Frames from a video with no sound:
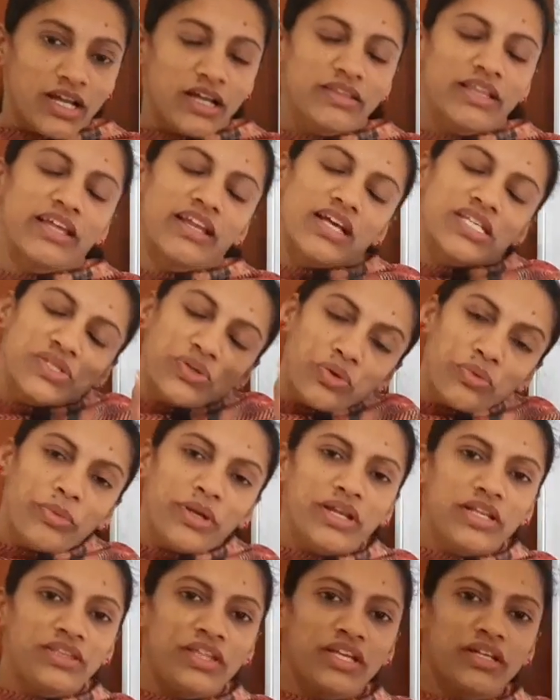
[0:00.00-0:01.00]
There are so
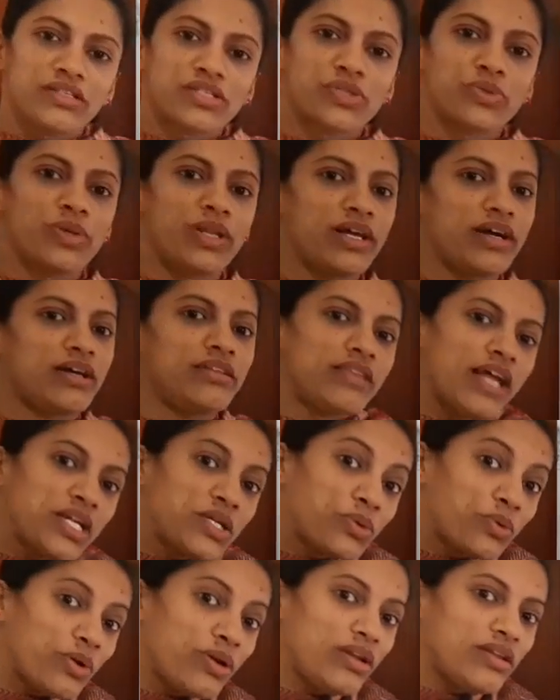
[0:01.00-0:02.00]
many things to learn
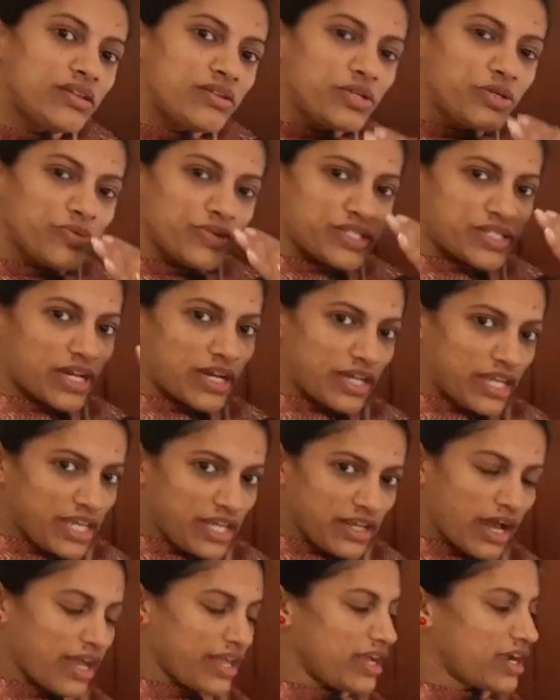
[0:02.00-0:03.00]
that all you will study
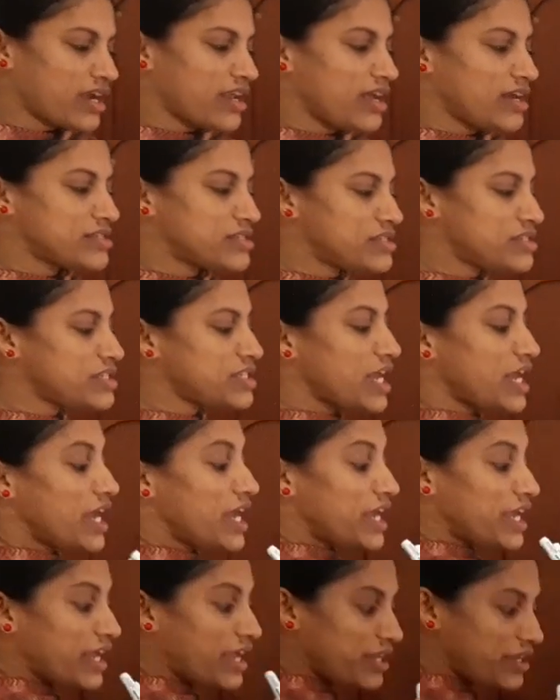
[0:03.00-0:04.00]
in higher classes.
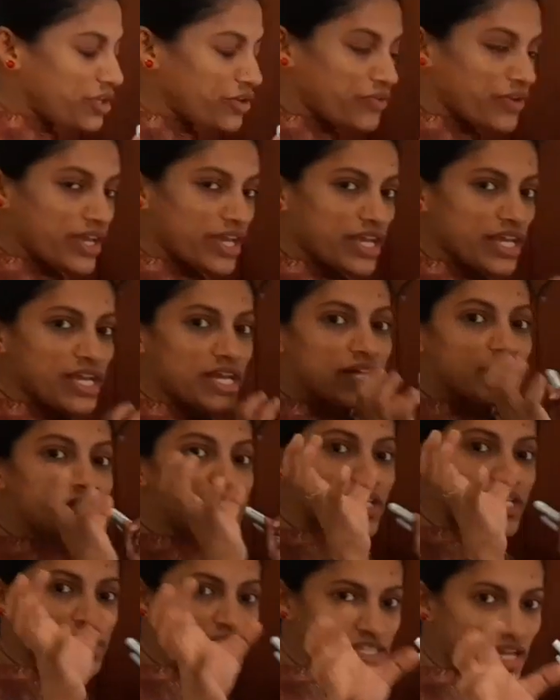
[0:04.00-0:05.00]
Anyway,
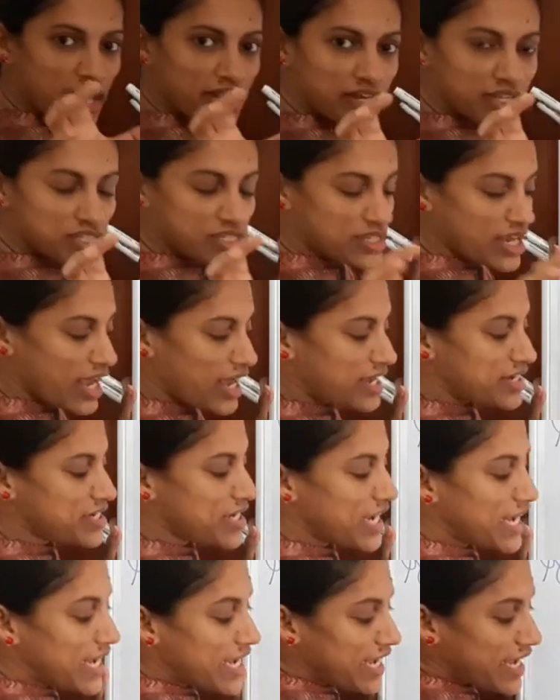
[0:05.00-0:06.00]
just understand,
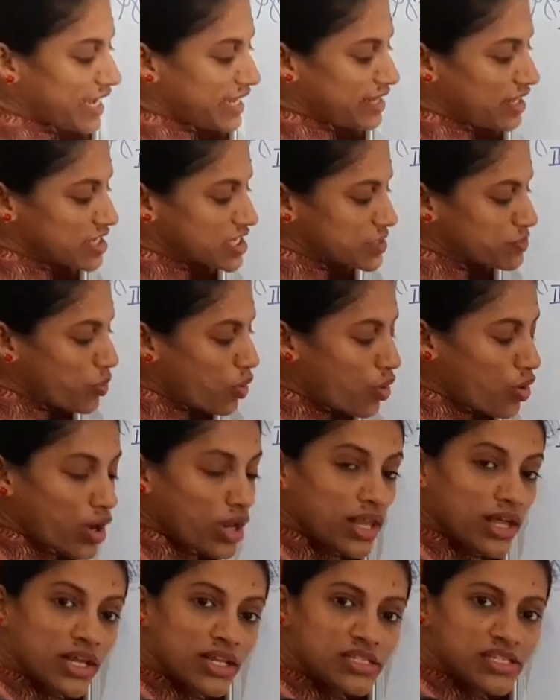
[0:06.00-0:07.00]
in the
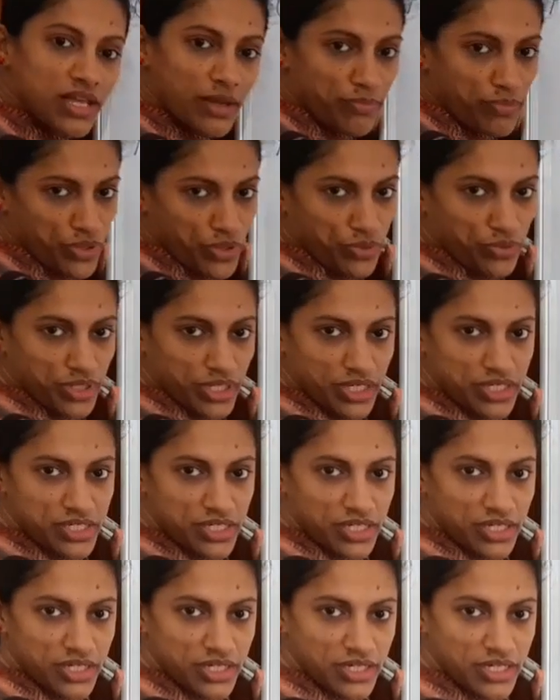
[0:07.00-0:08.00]
smaller
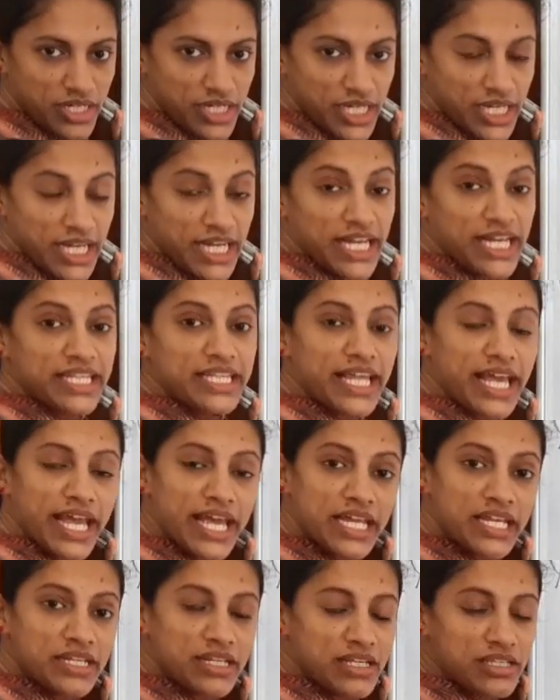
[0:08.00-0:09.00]
subunit,
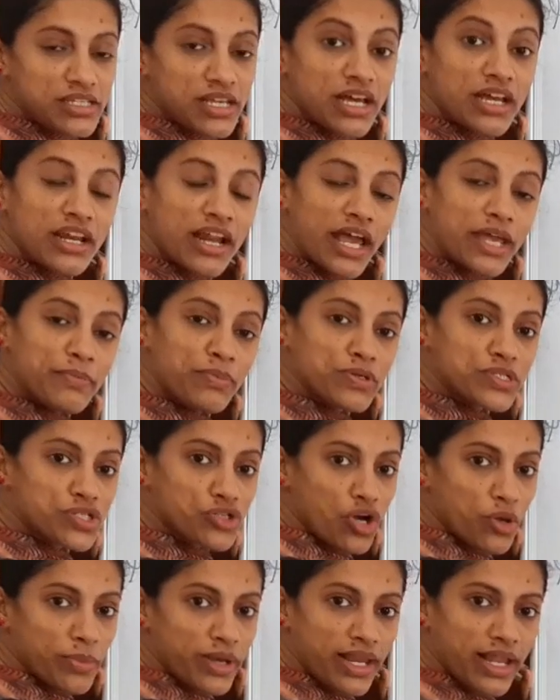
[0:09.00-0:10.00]
there is
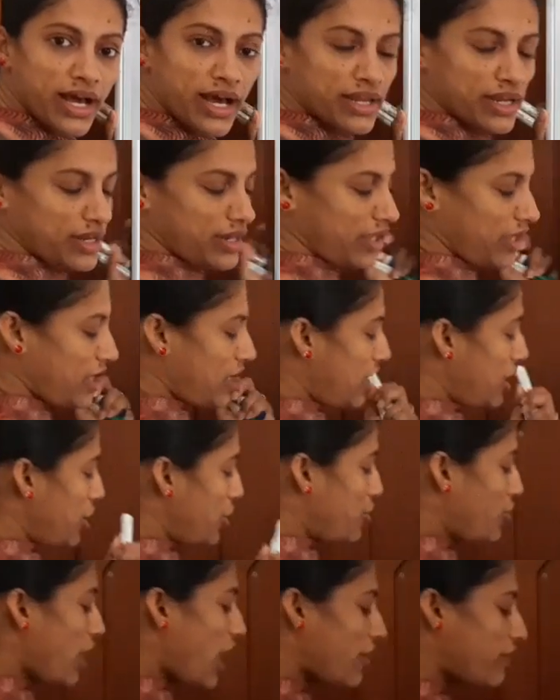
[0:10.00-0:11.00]
ribosomal RNA.
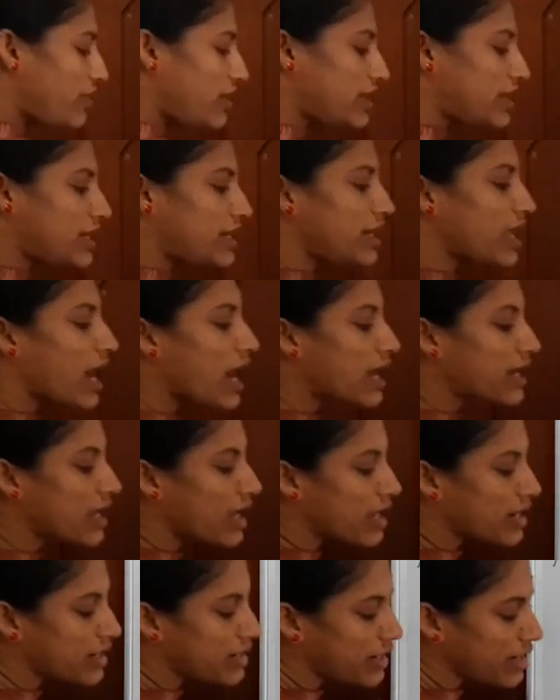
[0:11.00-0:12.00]
You have learned
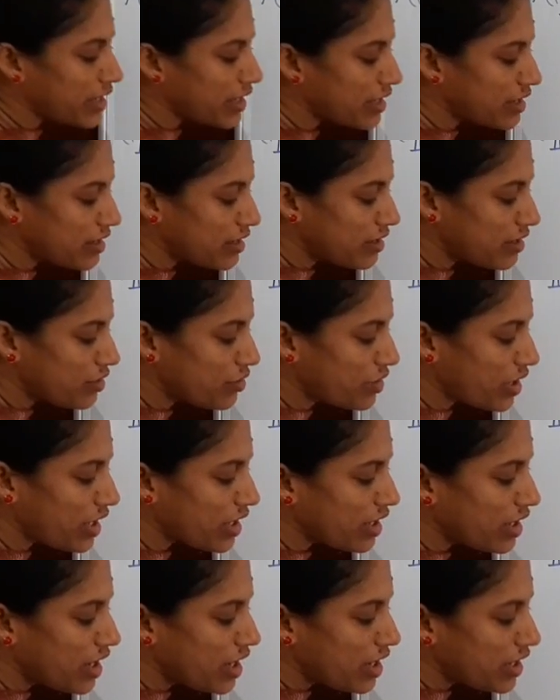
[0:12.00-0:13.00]
rRNA.
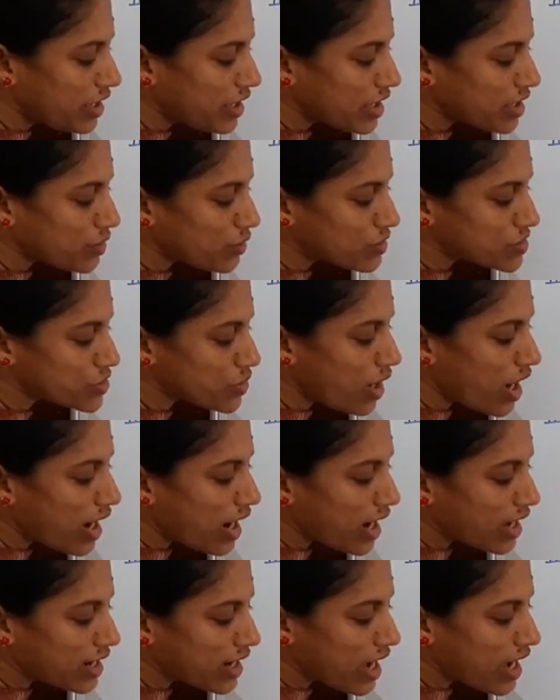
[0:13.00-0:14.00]
Okay, here also
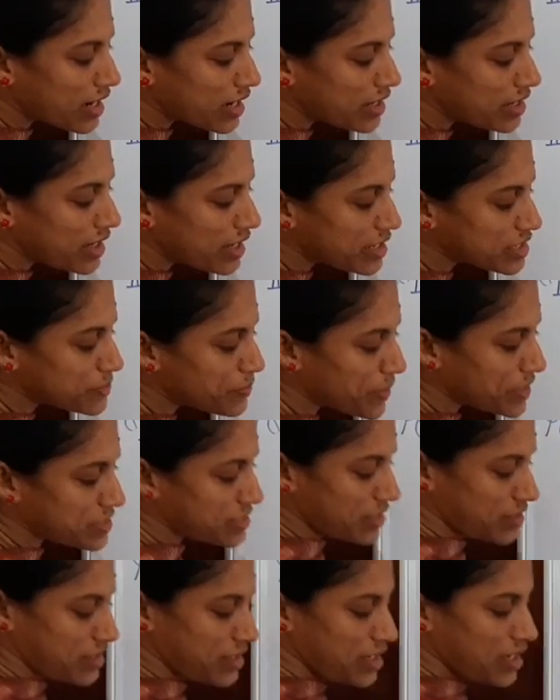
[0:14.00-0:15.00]
rRNA is
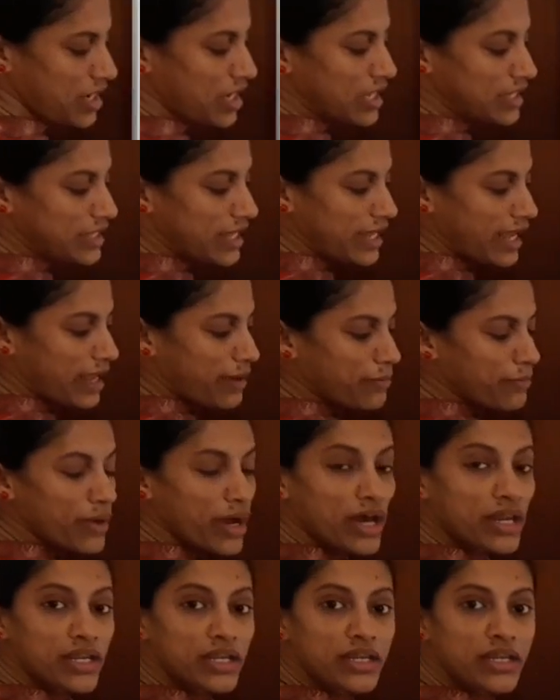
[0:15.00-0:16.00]
present. The
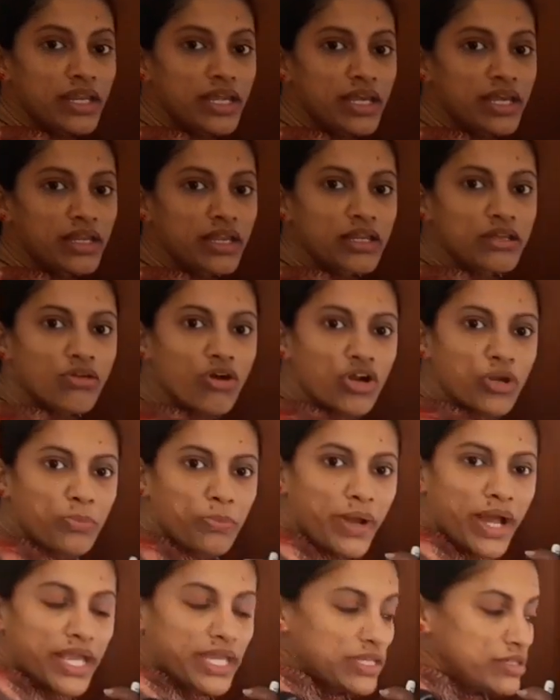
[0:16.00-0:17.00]
mRNA
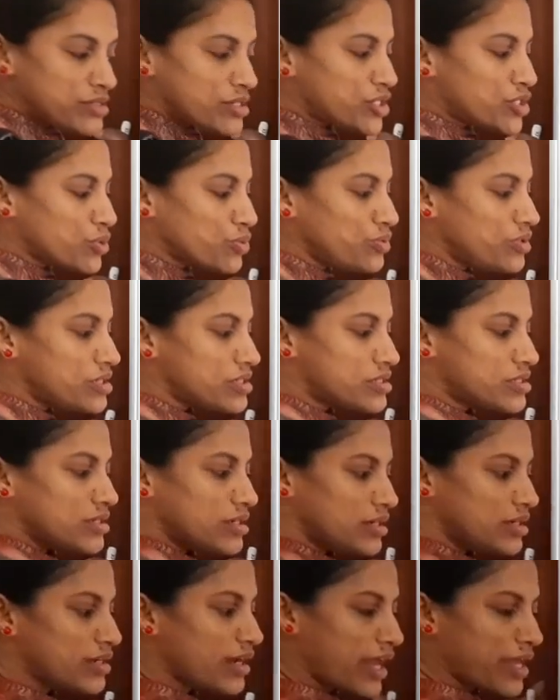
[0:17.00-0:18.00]
cannot bind to
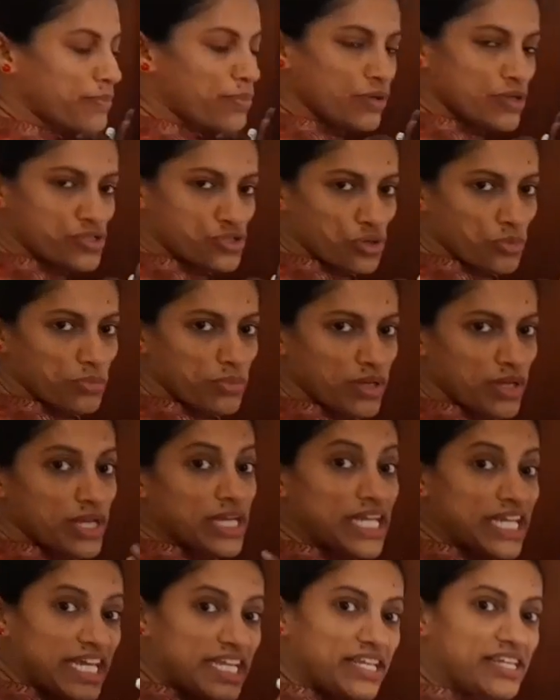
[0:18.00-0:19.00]
this ribosome.
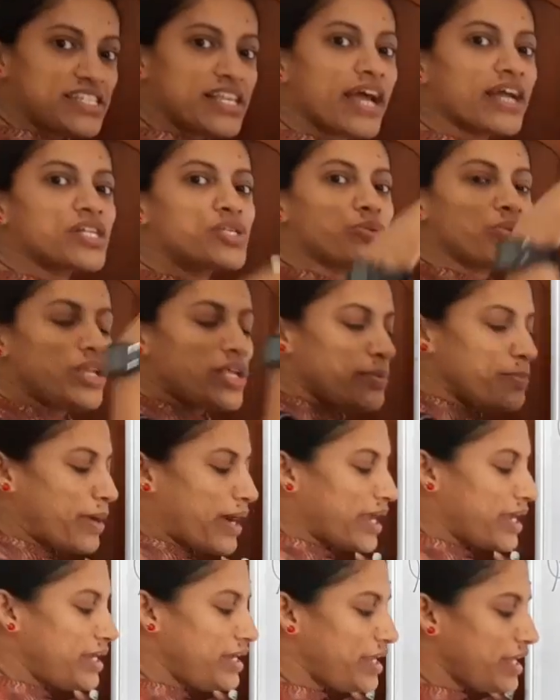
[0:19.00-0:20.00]
It is actually
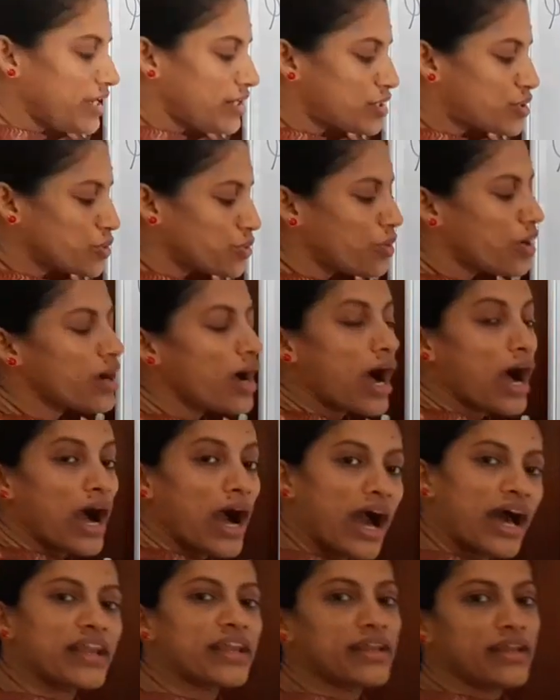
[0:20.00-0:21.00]
binding to
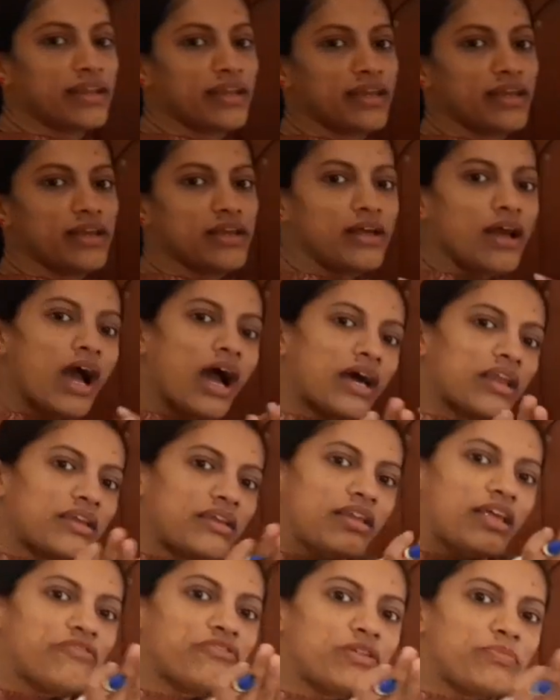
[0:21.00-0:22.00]
RNA.
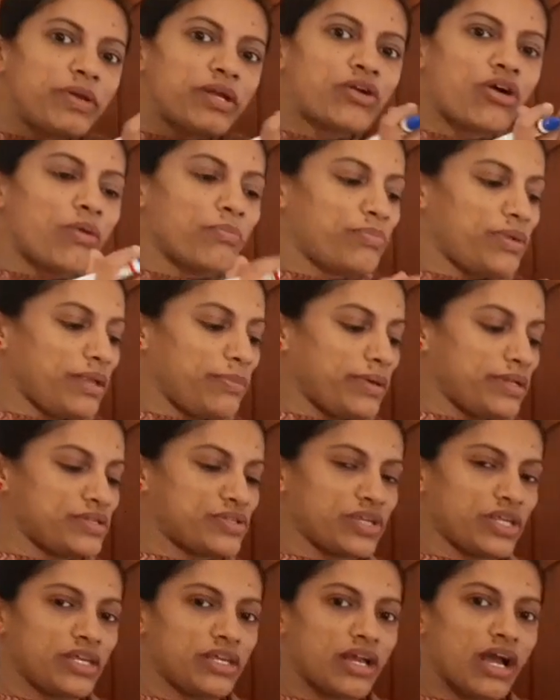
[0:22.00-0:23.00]
RNA will be
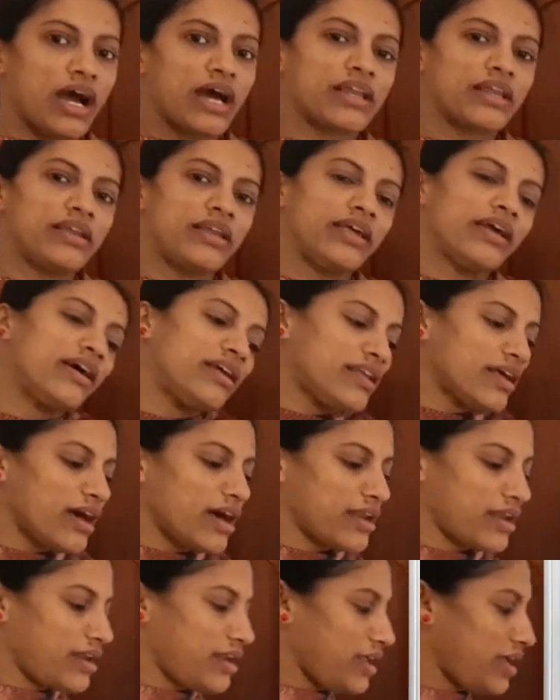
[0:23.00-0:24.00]
complementary. RNA and
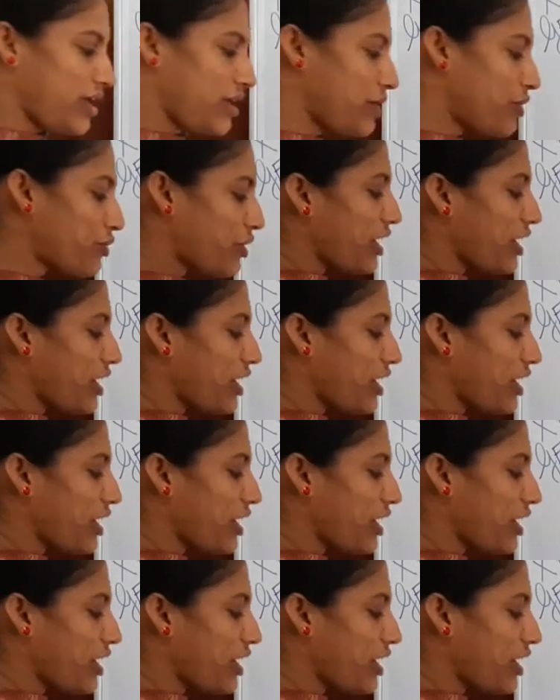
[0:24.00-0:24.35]
RNA.